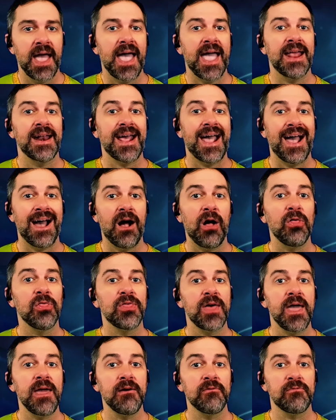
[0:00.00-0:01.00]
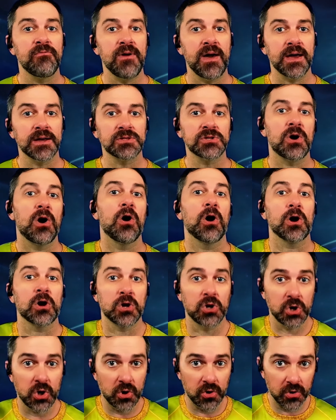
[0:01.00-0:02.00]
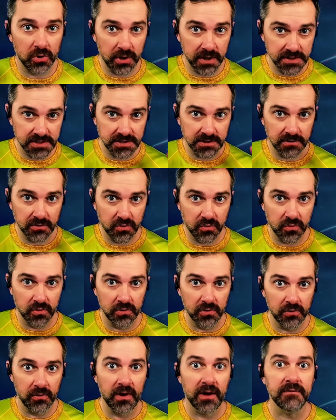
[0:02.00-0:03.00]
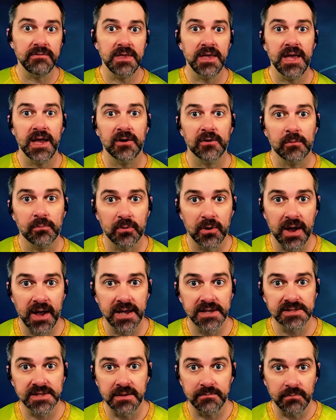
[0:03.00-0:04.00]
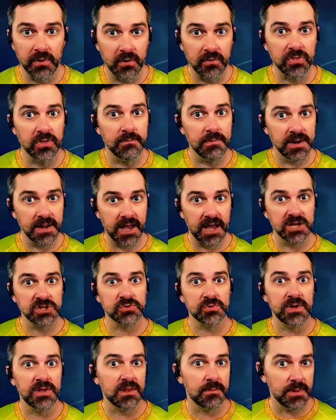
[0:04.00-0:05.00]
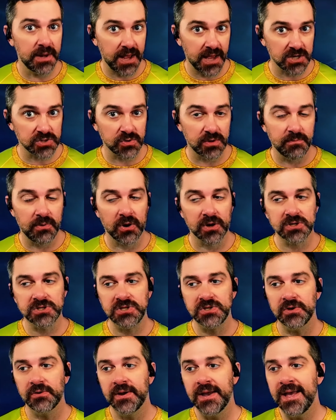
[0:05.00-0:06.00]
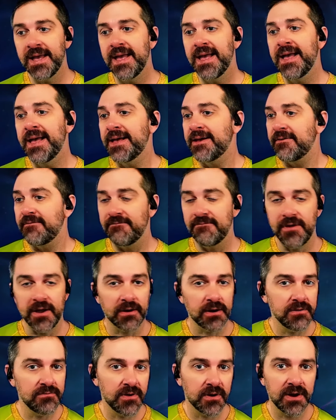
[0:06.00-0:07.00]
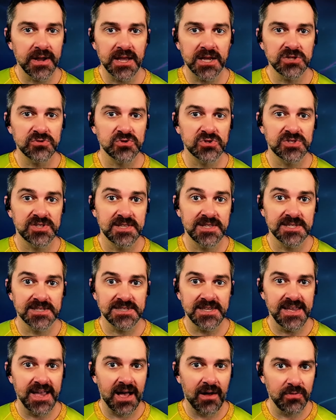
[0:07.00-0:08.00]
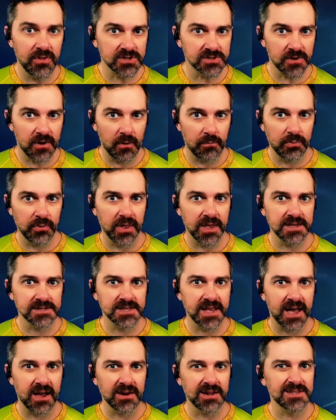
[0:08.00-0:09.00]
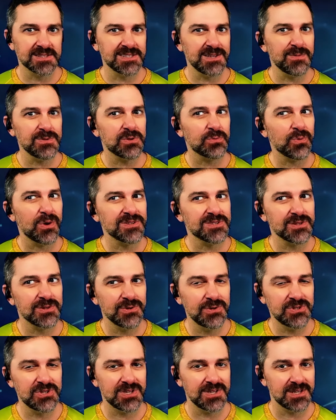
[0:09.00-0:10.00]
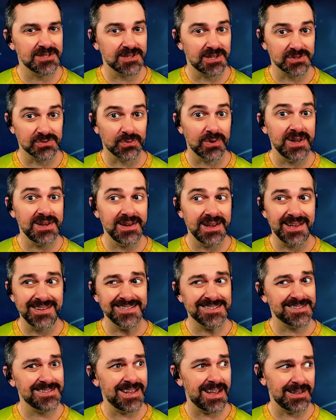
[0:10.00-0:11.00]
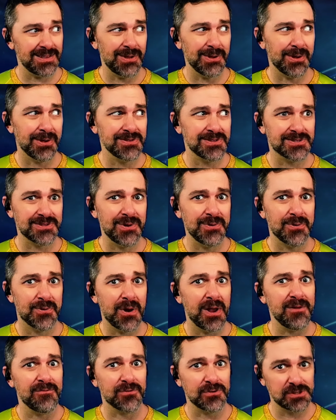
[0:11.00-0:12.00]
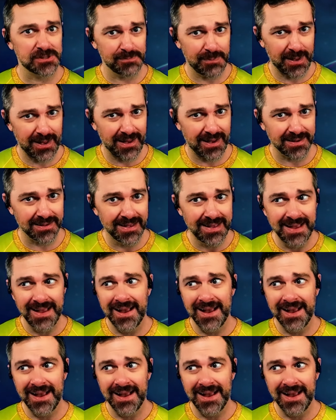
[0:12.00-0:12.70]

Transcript: and how they affect our current crew of the Enterprise in both The Menagerie and The Menagerie, Part 2. Very, very interested to see how this all plays out and see what the resolution is, because right now it's not looking so great for Spock.